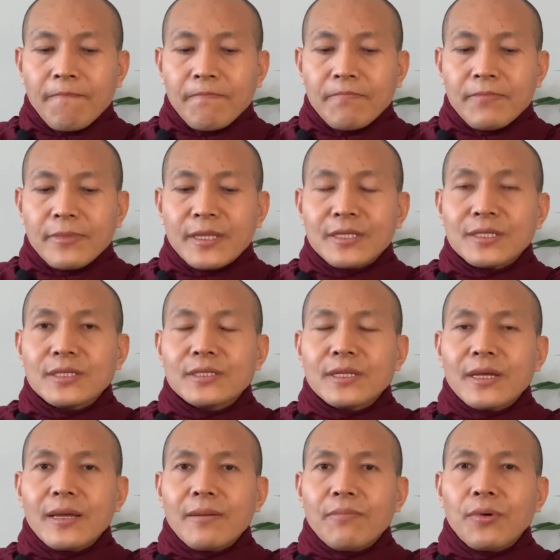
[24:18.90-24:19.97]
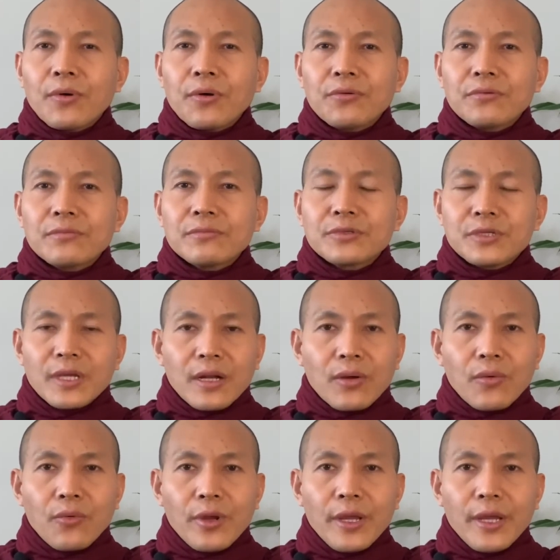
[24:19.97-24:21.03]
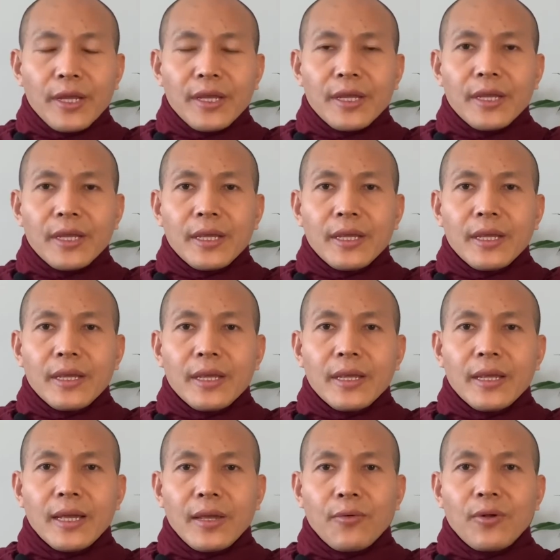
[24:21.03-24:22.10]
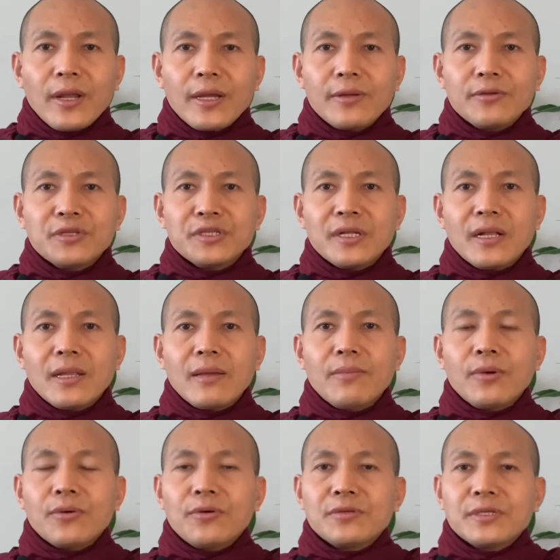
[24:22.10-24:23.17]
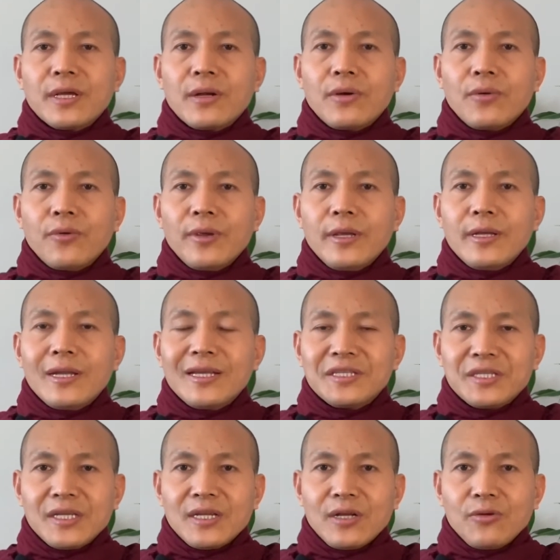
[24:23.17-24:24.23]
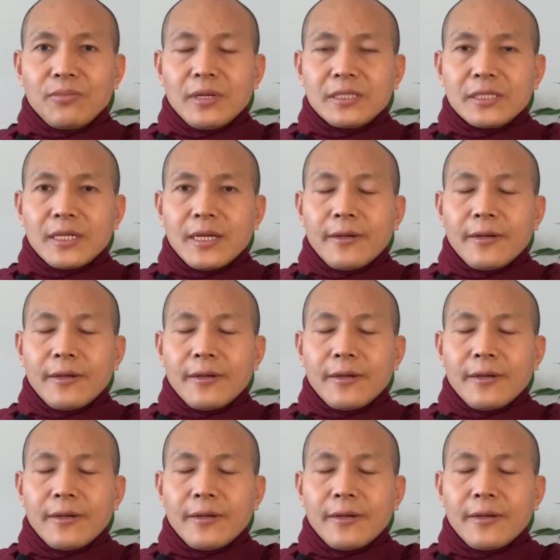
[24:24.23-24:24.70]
This is the Mogok Sayadaw way. I would like to share the Mogok Sayadaw way, the Chitta Nupassana.